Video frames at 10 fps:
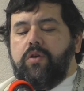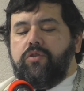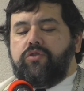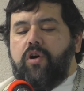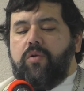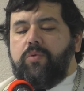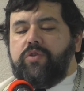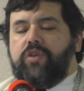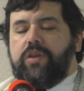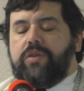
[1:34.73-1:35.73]
Saul
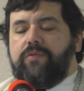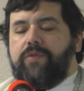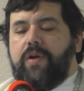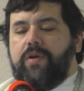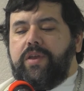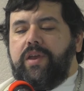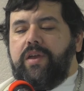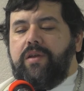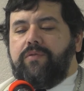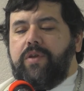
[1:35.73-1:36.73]
was yet the very
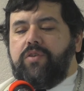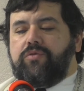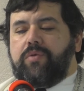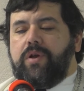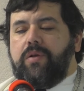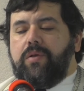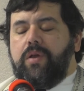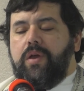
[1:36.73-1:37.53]
king of Israel,